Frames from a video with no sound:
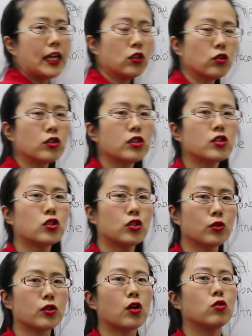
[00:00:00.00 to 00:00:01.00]
In order
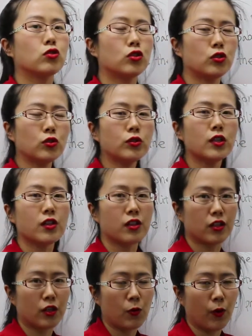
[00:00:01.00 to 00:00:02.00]
to go to the
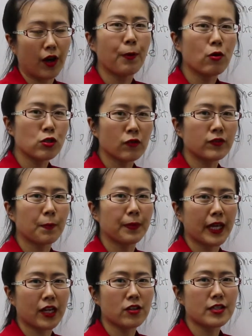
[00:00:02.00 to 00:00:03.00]
third round, both of the
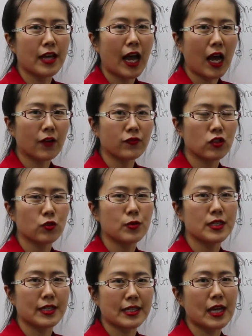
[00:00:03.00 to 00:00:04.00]
players have to
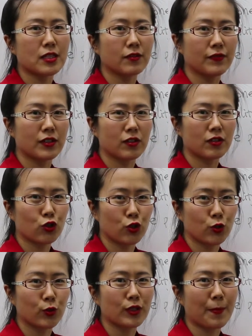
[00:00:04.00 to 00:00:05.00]
successfully
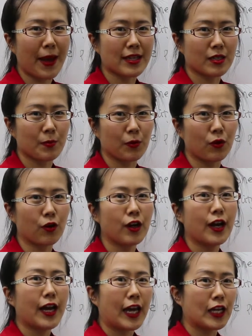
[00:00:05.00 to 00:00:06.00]
shoot the basketball
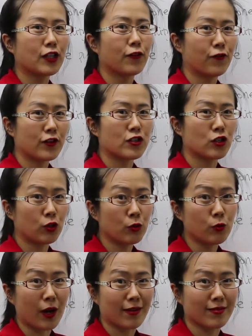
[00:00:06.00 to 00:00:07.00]
in the first
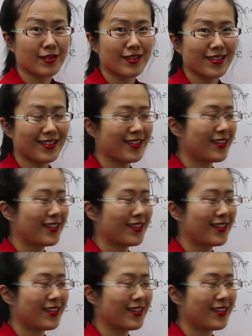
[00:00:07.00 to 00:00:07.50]
two rounds.